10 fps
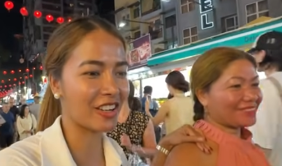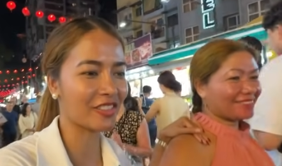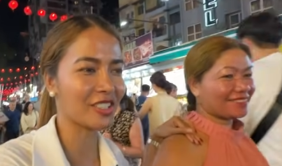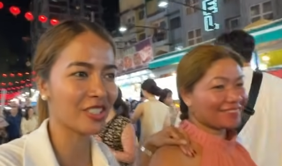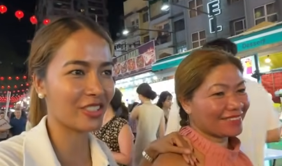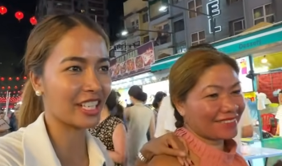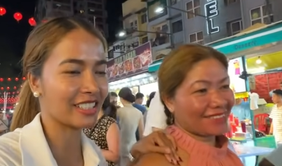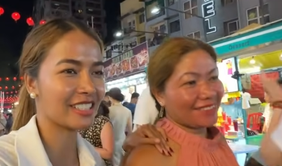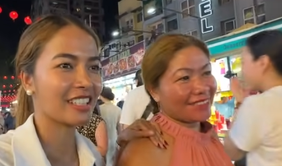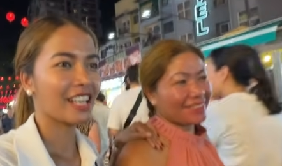Speaker 1: of the street.
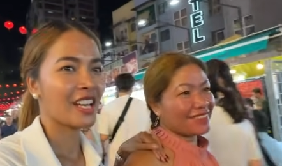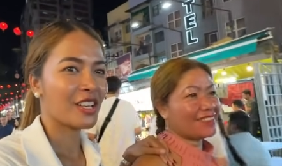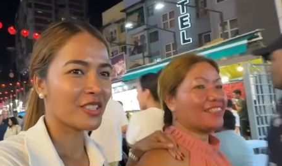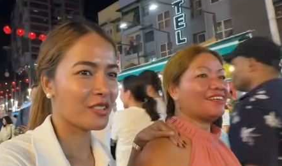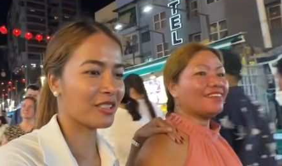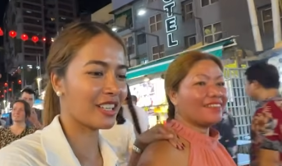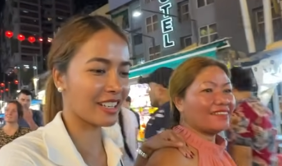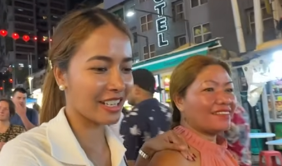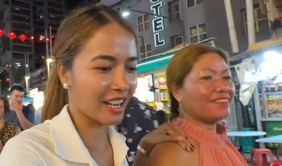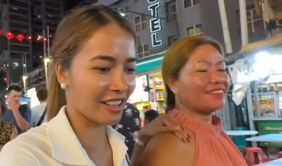So we gotta
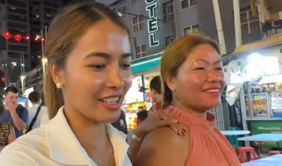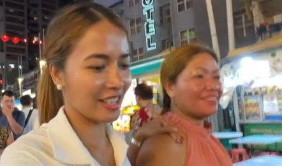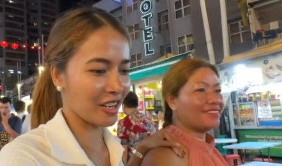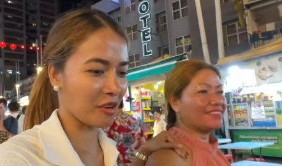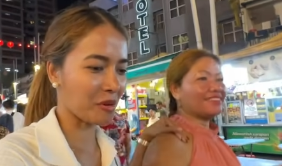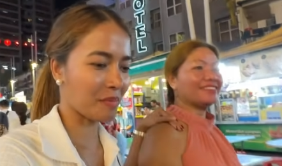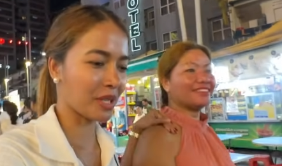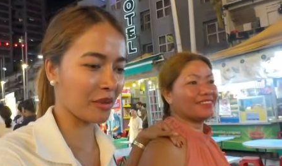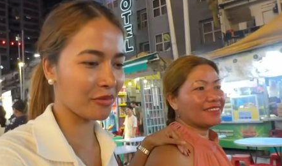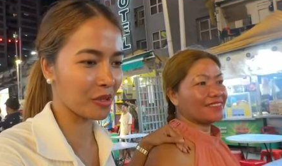get out of here. We're
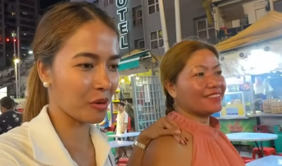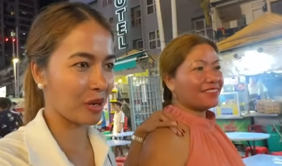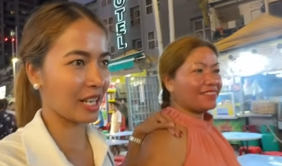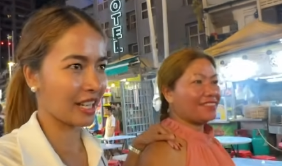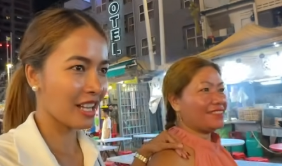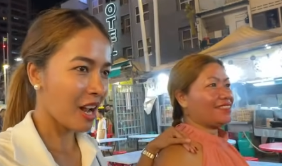pretty full already.